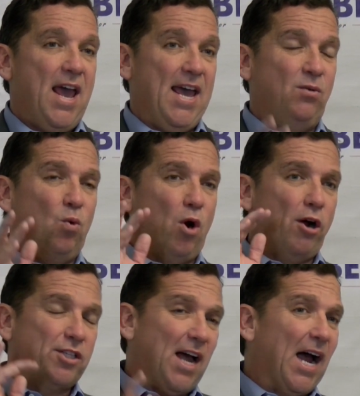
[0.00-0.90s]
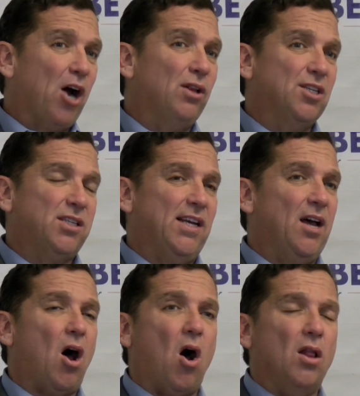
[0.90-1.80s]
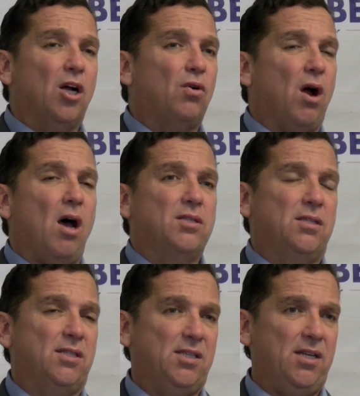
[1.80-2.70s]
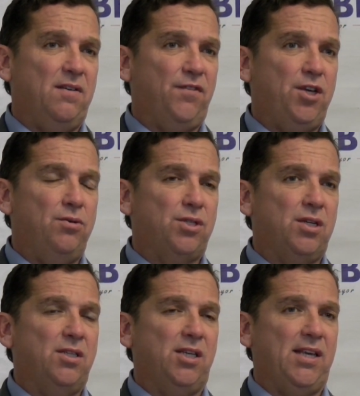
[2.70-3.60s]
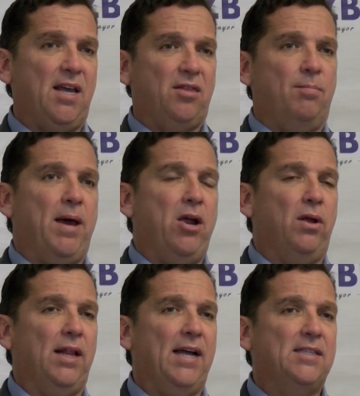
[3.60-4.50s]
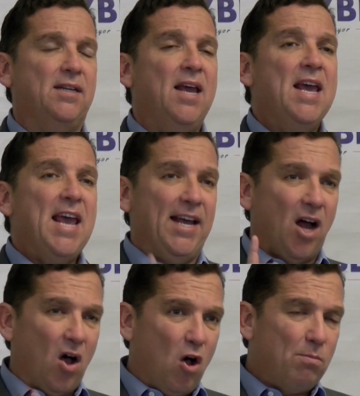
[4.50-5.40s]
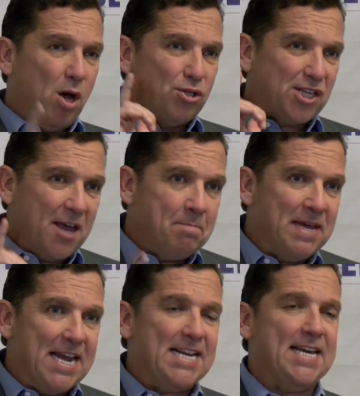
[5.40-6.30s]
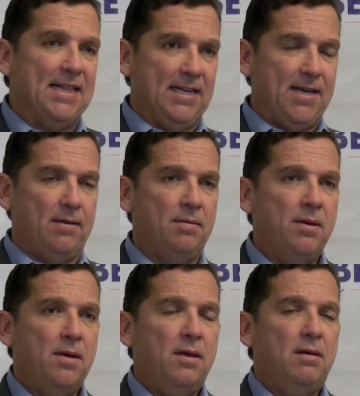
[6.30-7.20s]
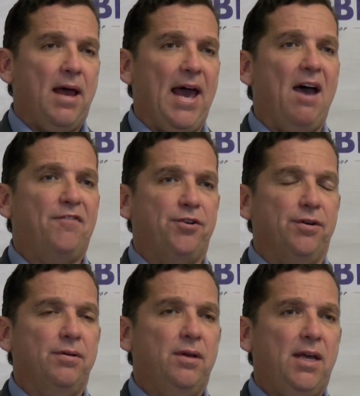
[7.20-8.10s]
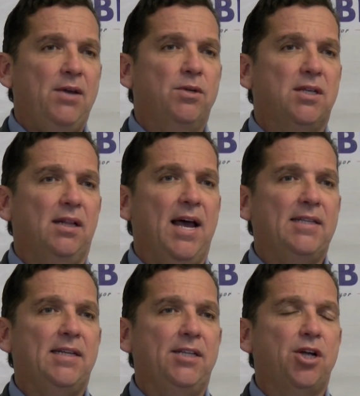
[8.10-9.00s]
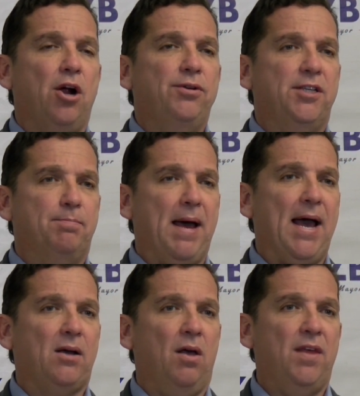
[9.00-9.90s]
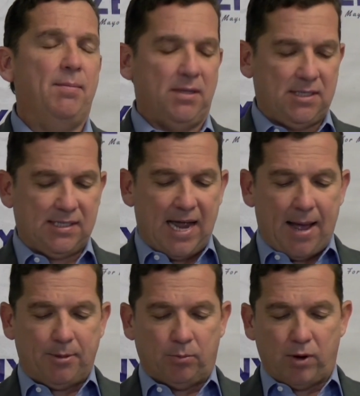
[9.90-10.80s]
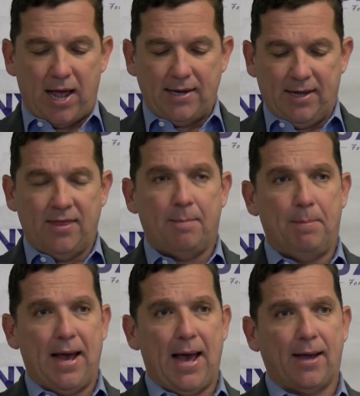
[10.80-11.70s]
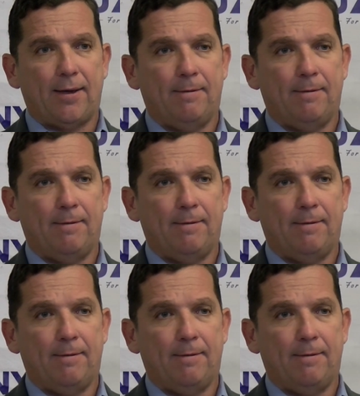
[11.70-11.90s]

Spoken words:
and worked tirelessly all across the city of Houston to get the mayor elected. And almost immediately after he was elected, he turned his back on them and stabbed them right in the back.